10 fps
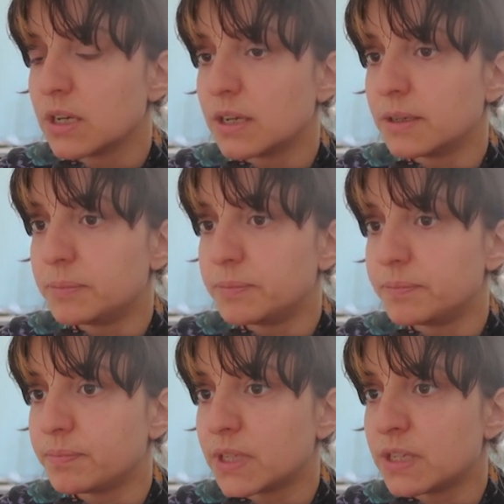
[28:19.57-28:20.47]

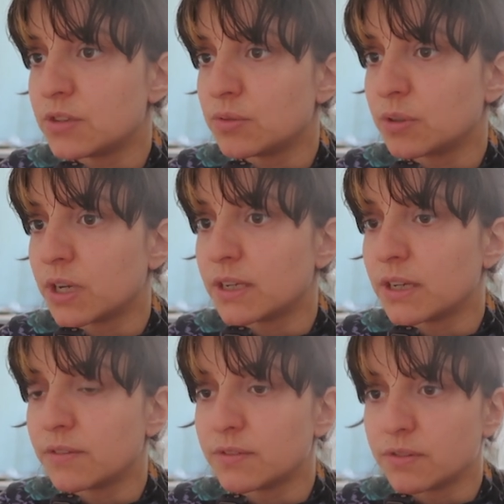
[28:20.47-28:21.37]
They do kind
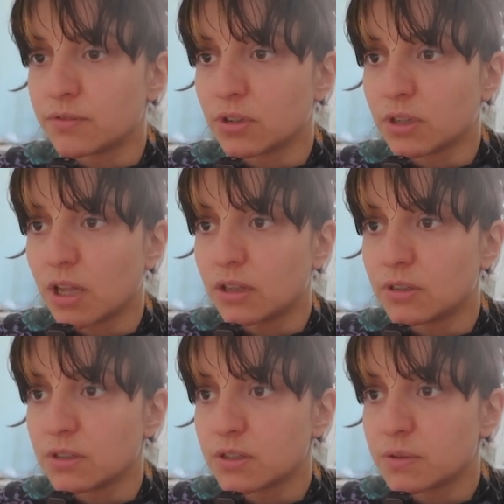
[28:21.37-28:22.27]
of have different
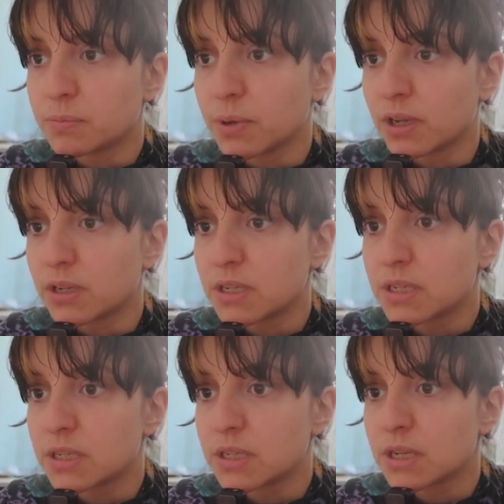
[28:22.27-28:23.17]
colors,
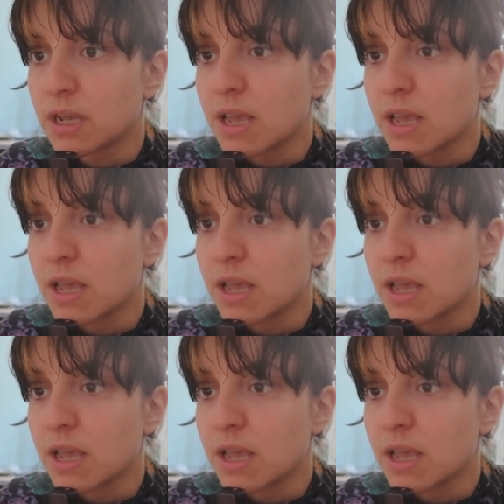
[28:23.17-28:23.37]
but